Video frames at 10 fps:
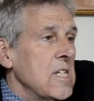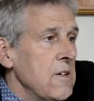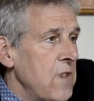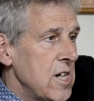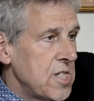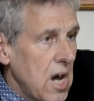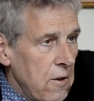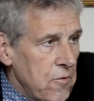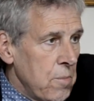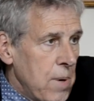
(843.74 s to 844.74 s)
in the first
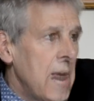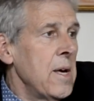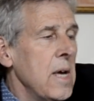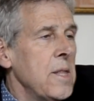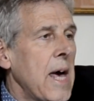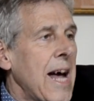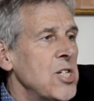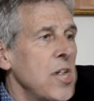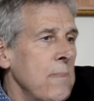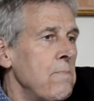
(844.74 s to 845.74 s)
half of the play, they
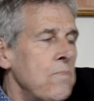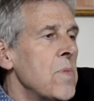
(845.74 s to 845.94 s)
actually